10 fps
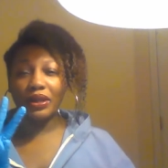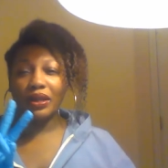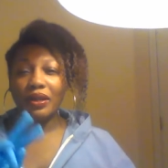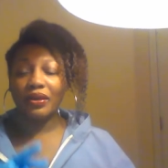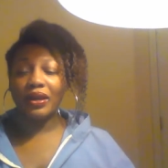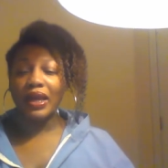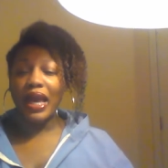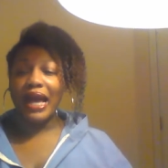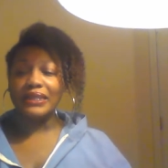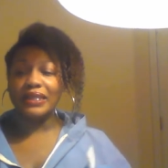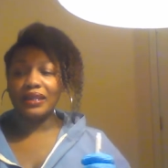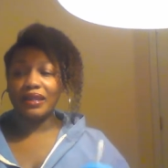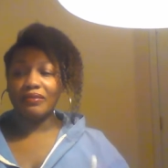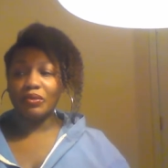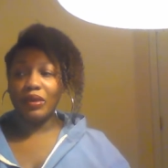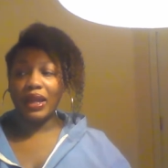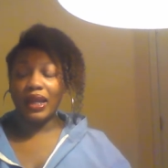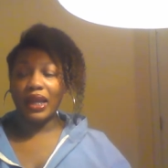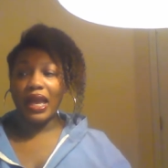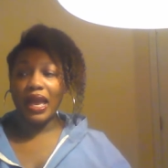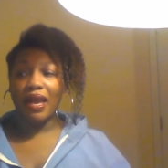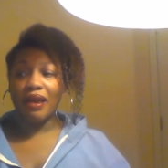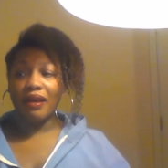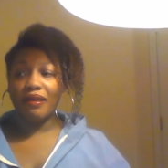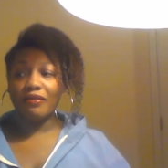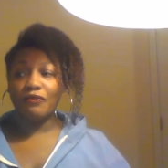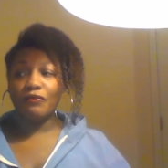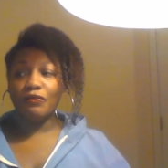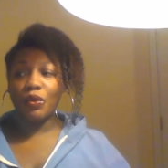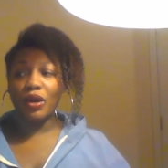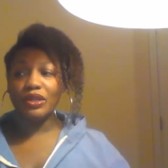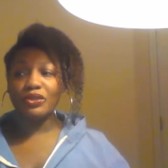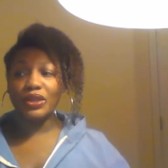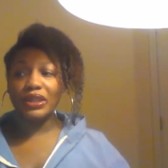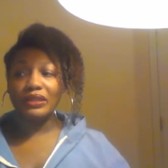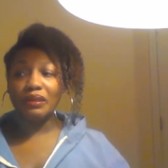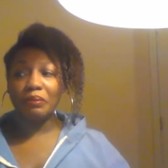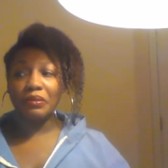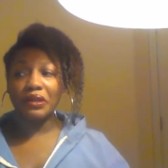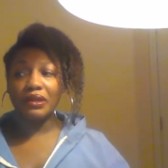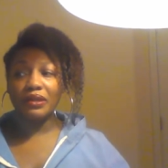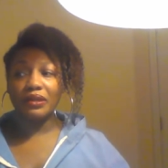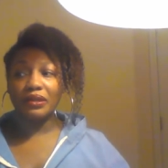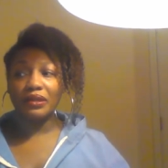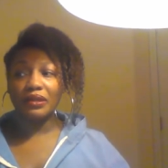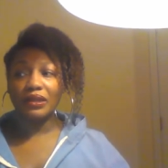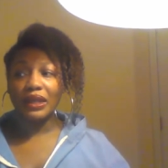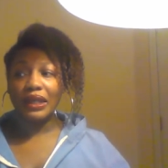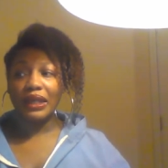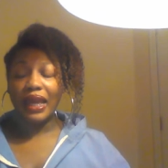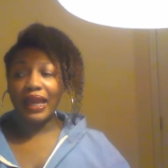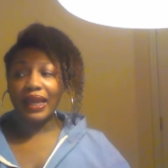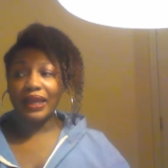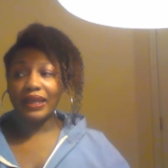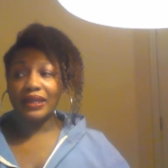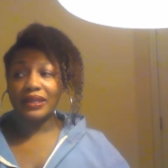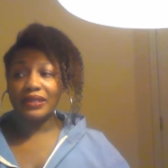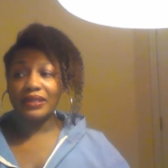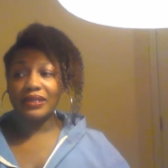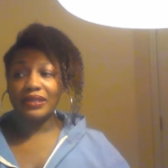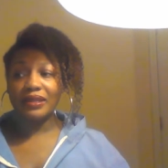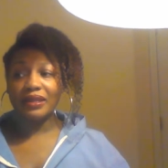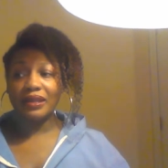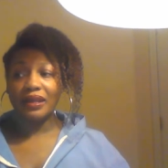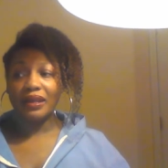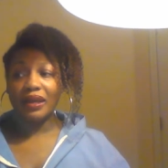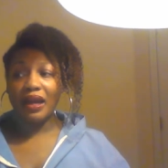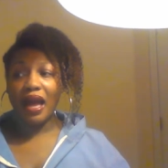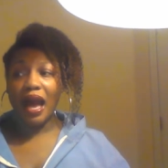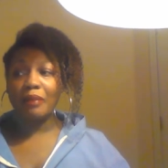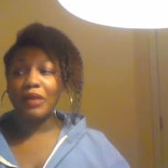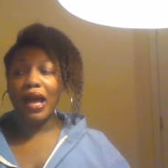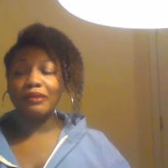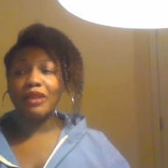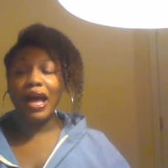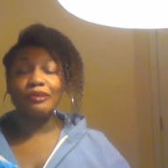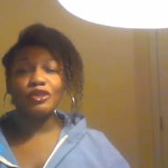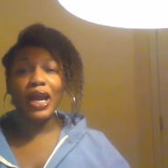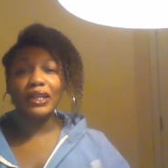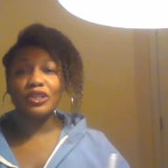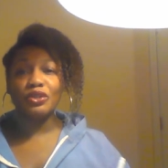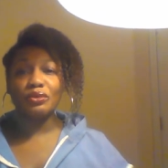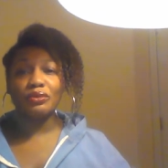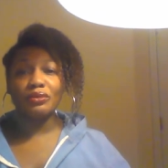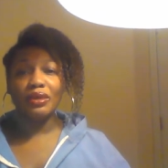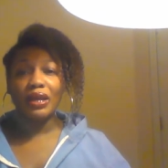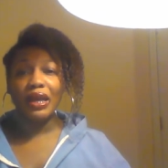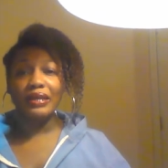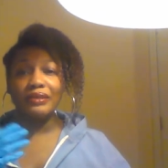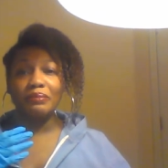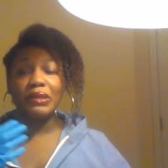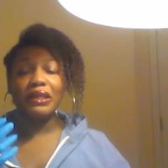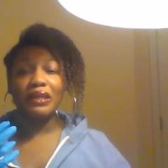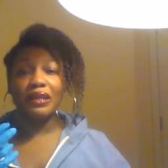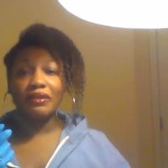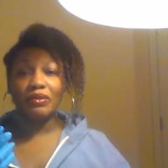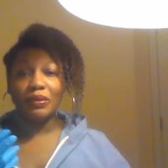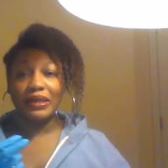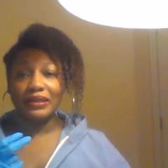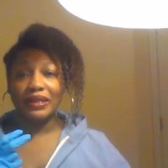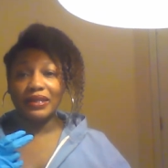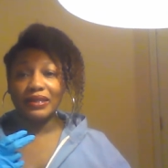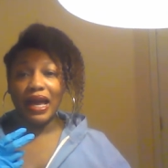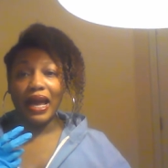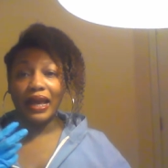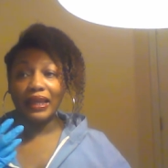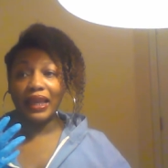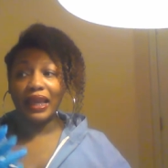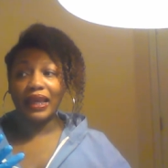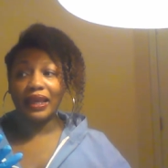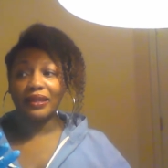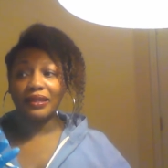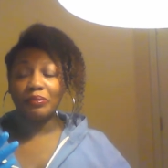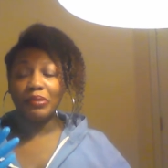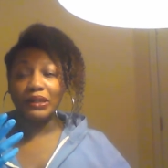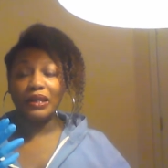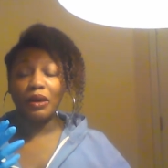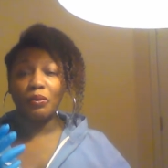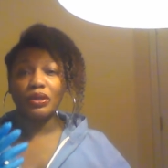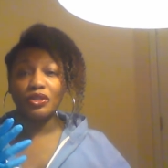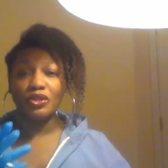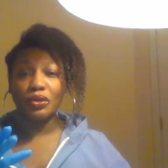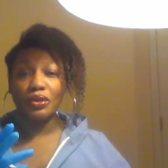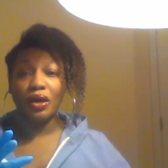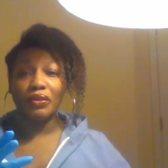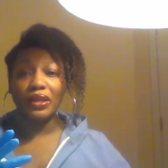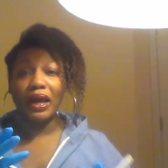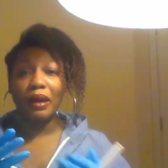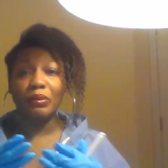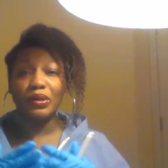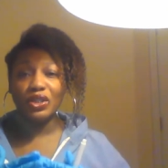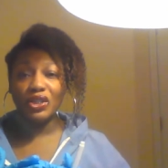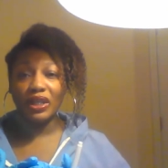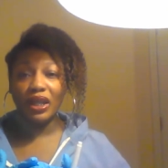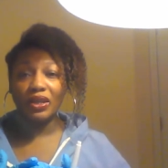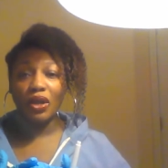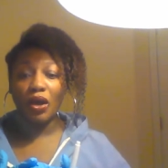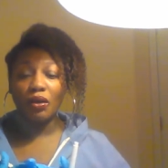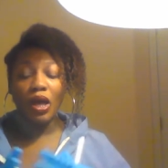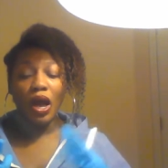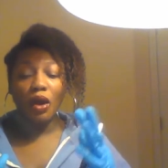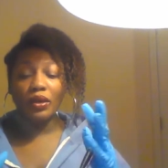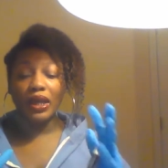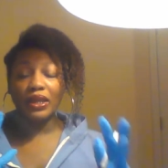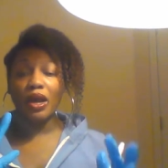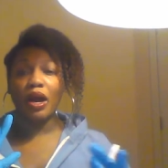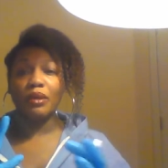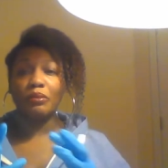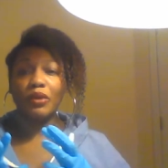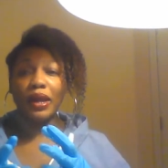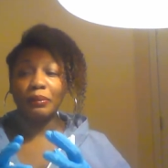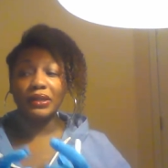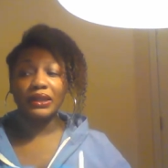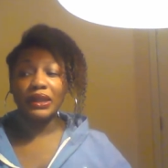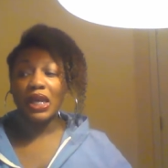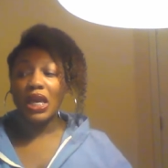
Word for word: or the other i did a giveaway at 400 and something and I'm I'll, I'll try to do as many giveaways as I can because I want to show y'all that I appreciate y'all. Okay, y'all, I'm rambling.